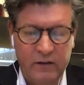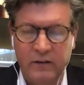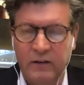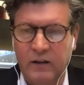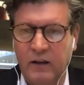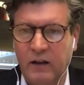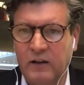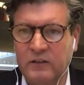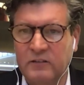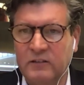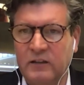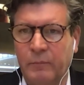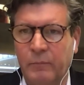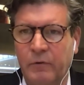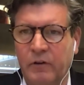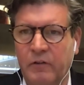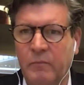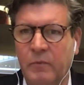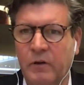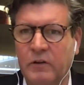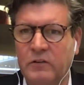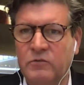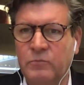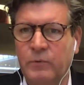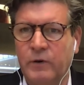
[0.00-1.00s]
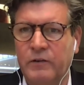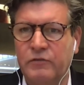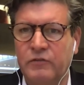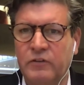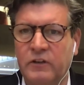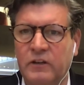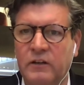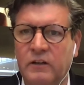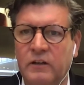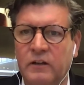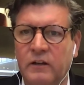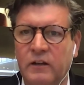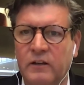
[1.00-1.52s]
the last couple of months, we've
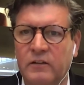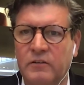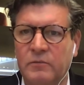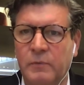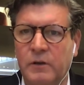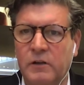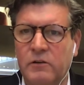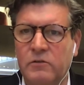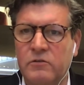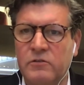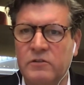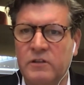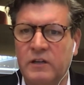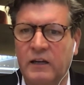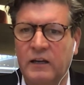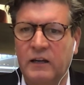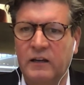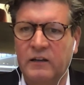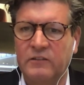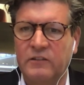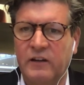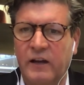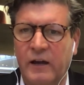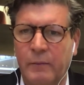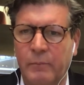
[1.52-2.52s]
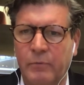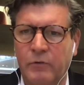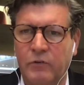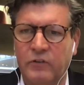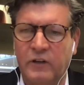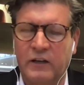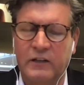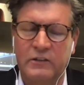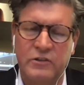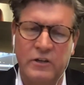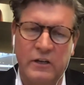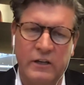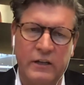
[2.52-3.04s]
seen some interesting examples
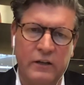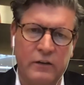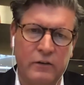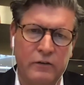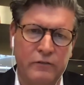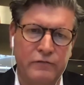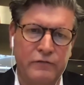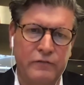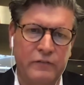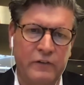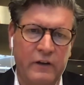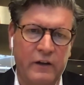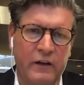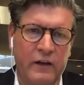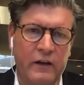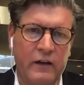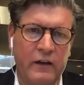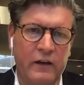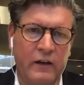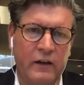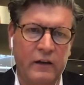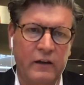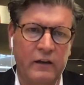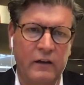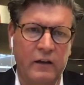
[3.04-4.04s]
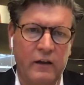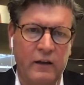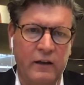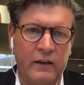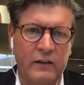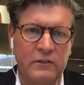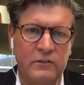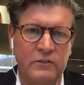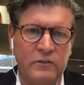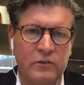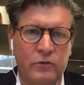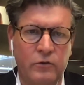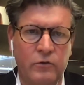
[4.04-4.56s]
actually of
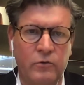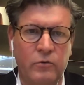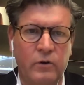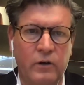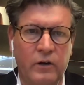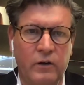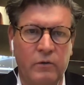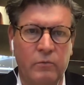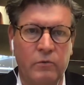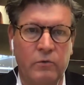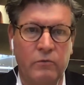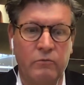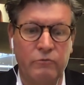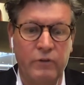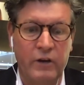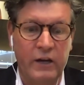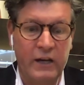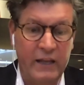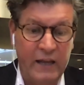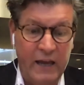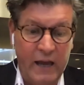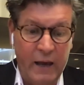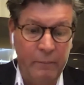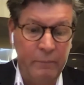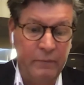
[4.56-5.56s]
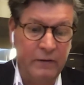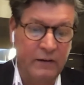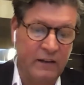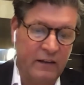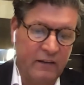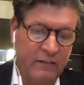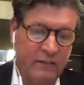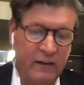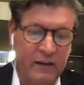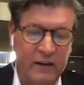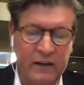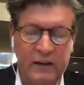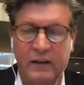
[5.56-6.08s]
clients who were really happy
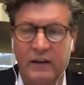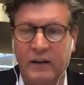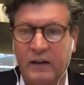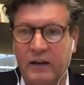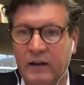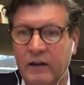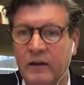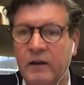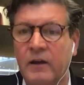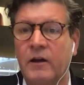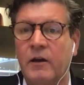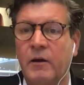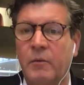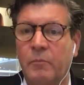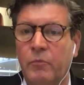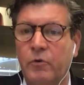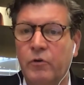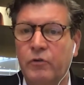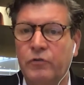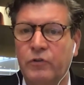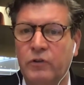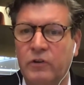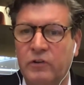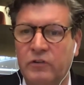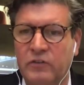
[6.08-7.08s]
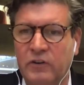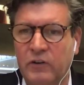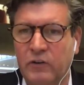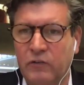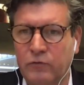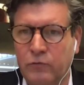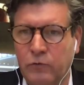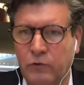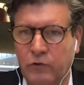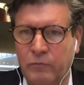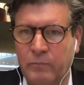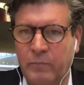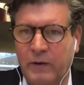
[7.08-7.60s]
that they moved to the
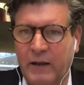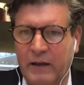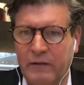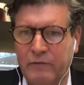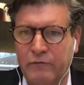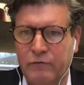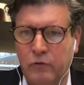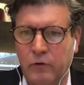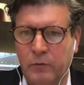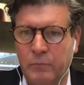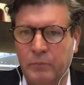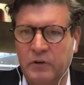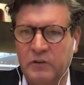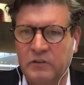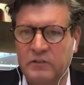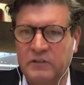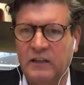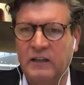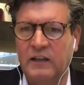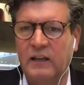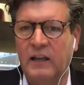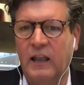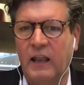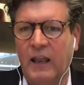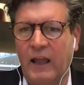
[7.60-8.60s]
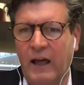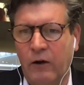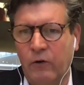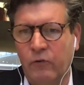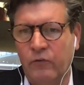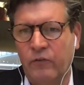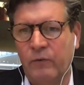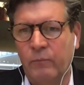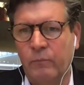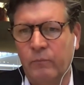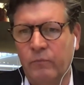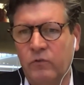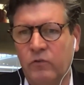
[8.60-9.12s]
Salesforce platform because it
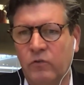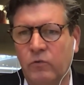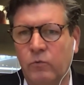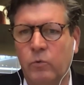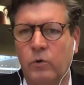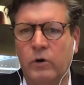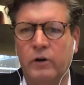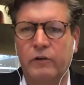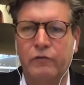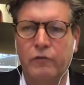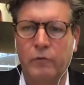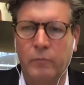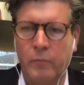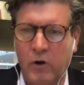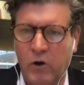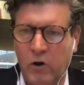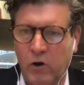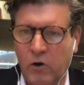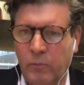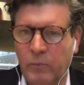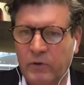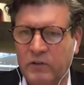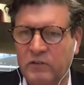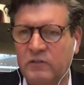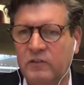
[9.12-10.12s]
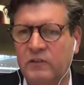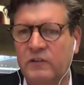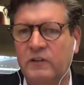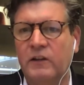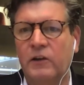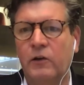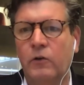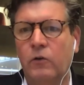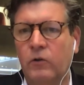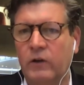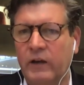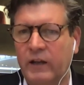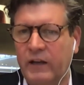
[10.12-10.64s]
allowed them to work from home and
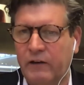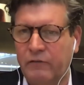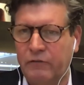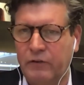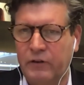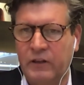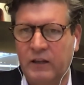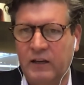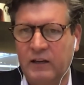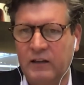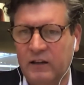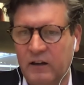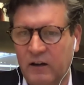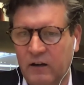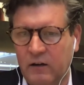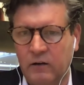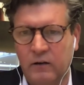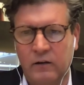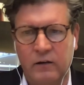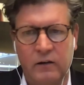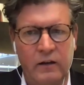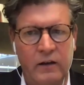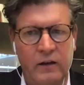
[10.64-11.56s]
still get everything done.